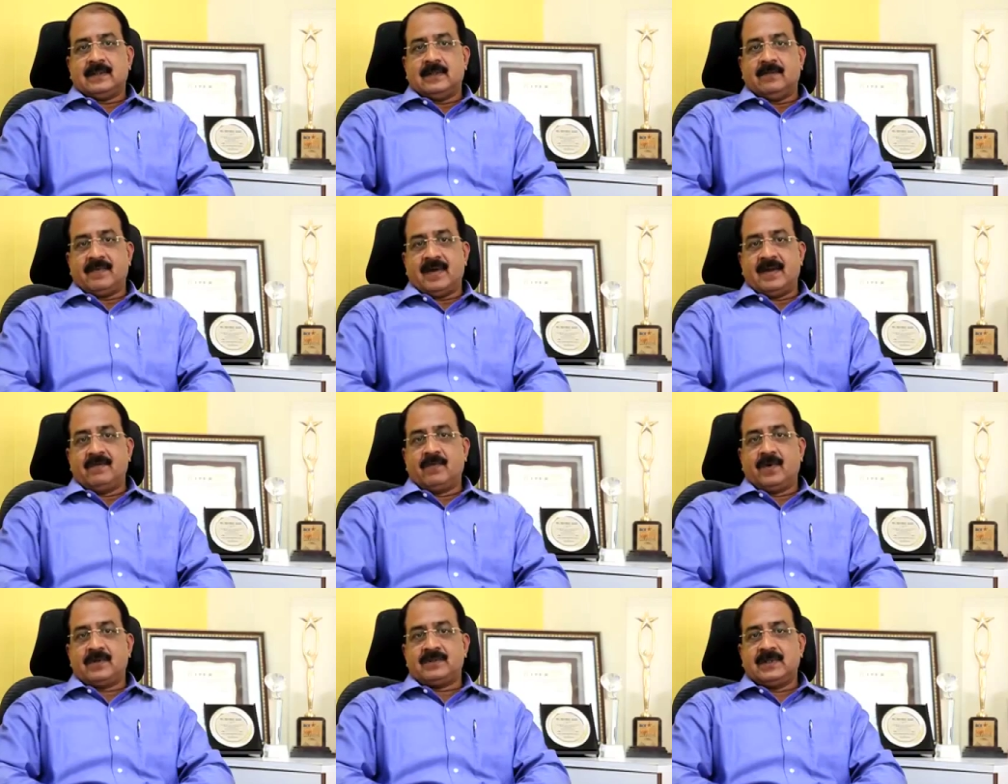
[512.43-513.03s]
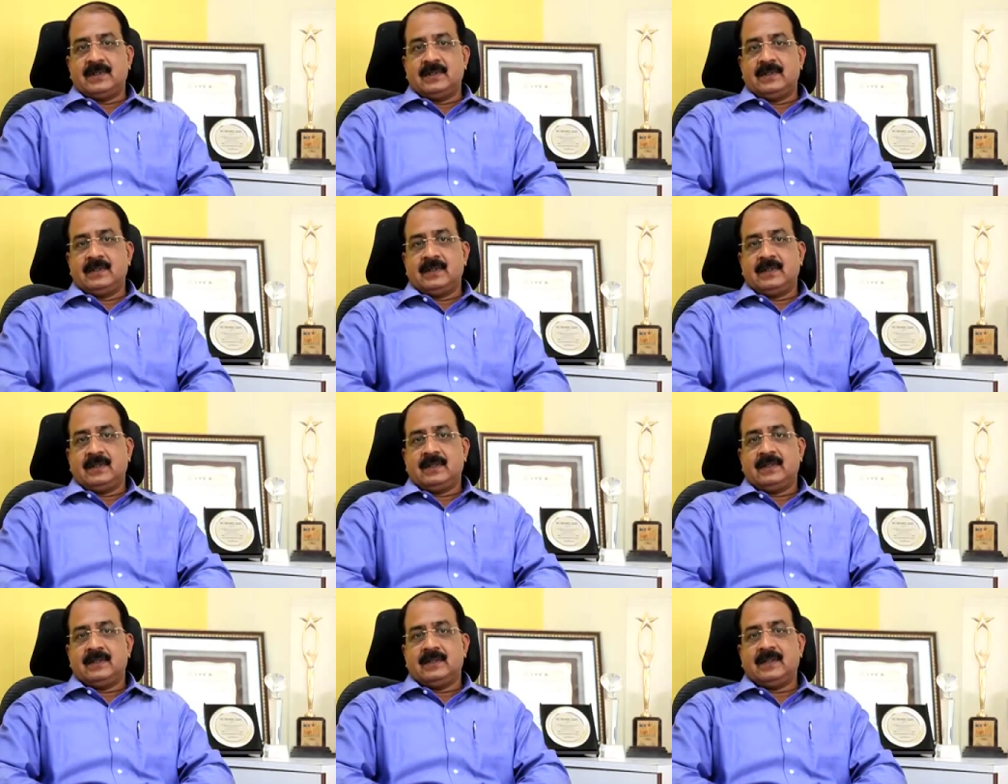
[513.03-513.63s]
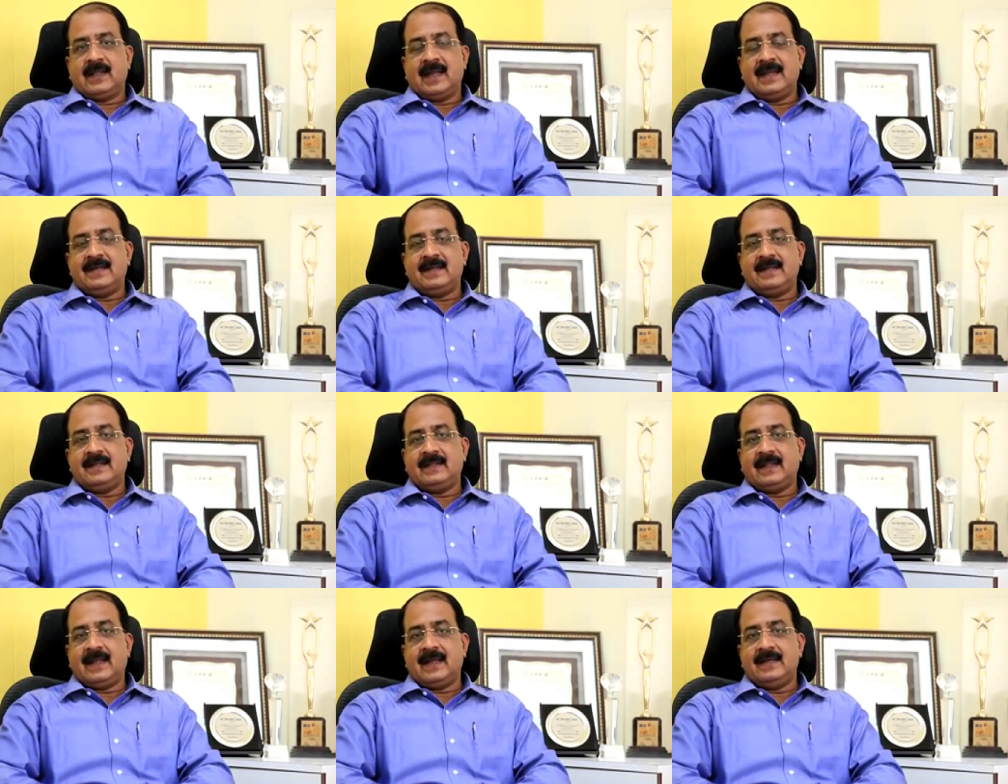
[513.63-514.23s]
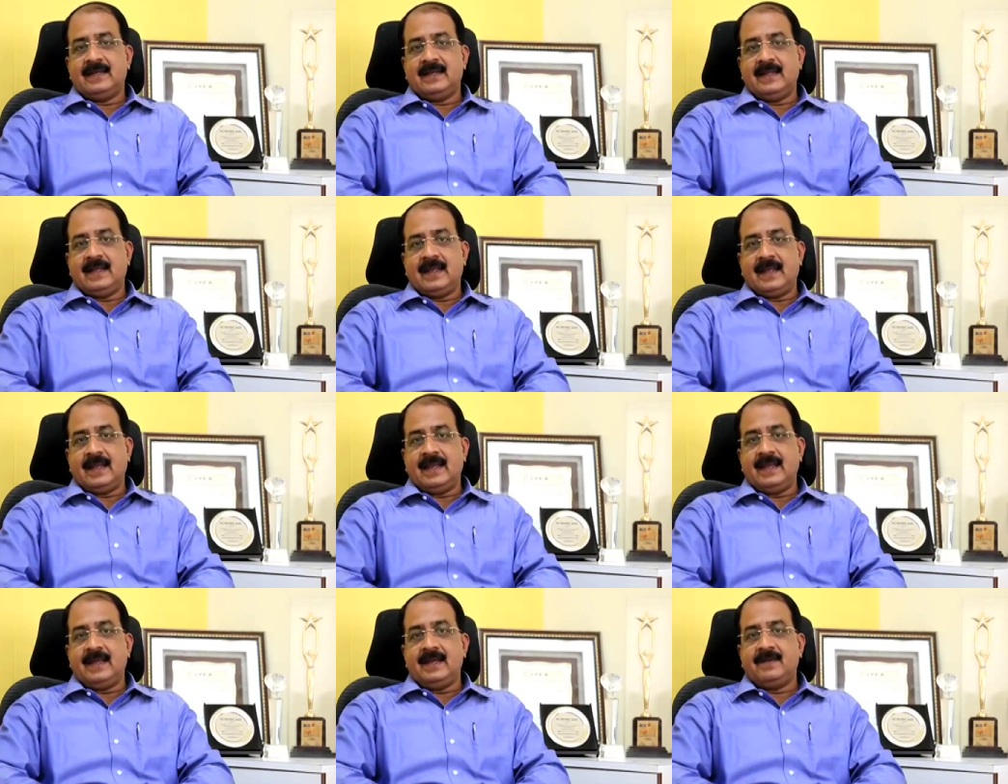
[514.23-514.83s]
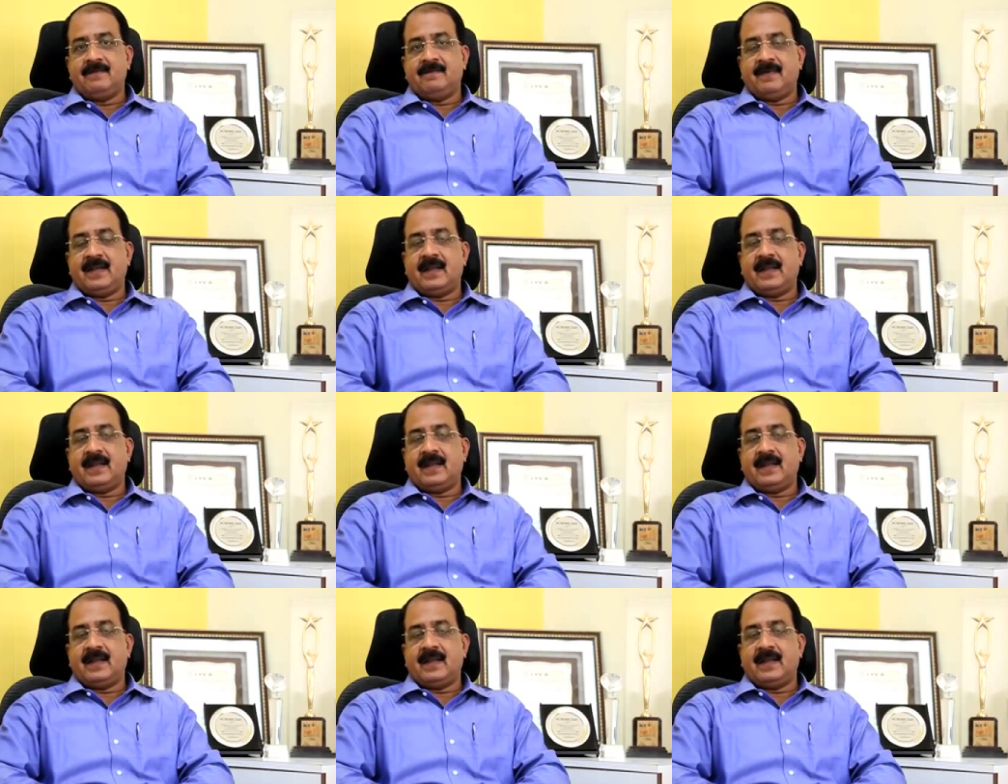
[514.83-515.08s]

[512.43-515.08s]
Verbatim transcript: The one was in 1998